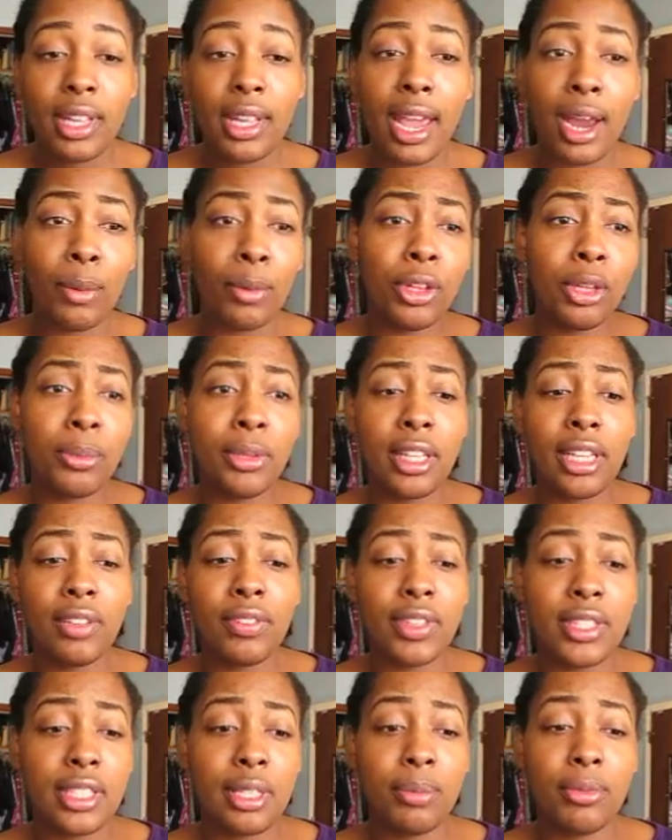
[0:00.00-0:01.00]
I really believe
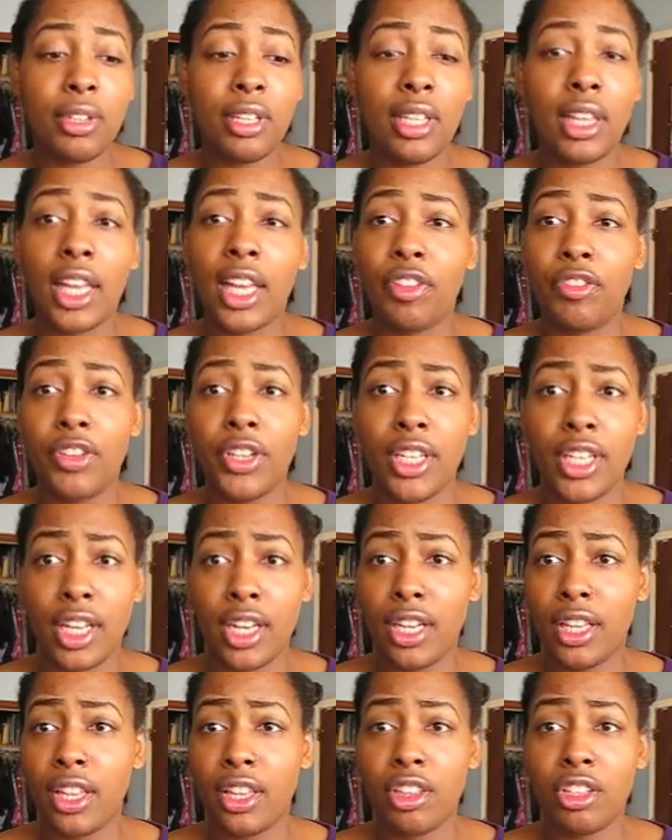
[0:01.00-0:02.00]
it's something like a
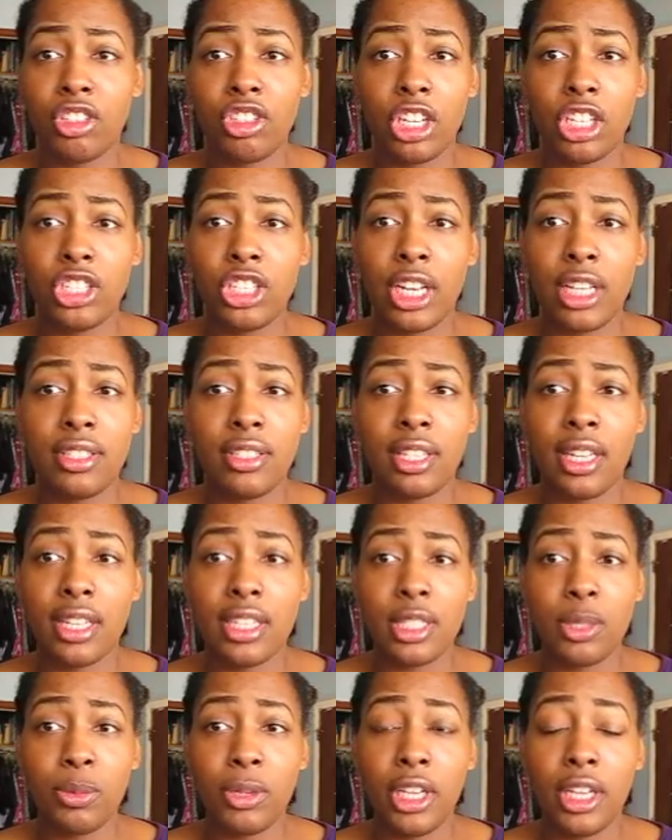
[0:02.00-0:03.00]
vendetta that the judge has
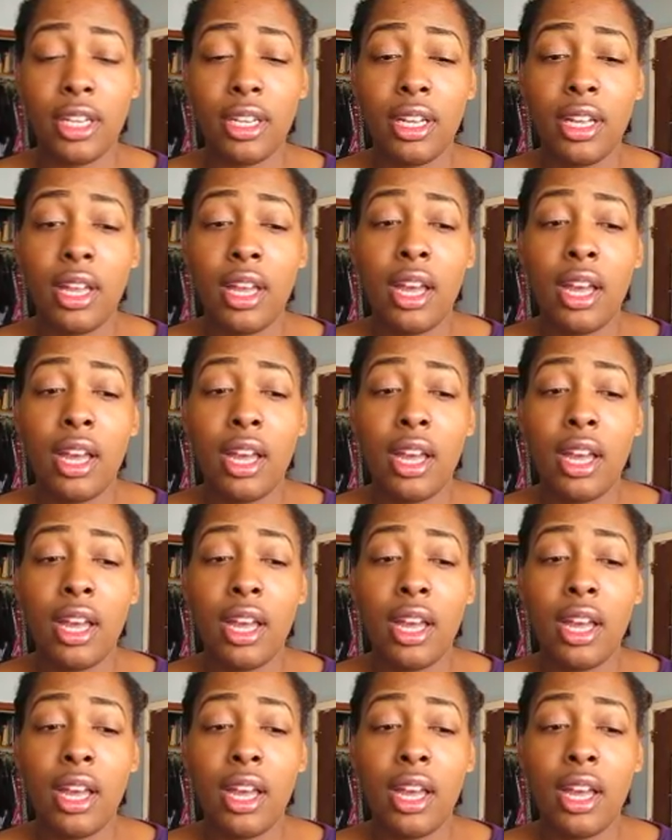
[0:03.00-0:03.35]
against me.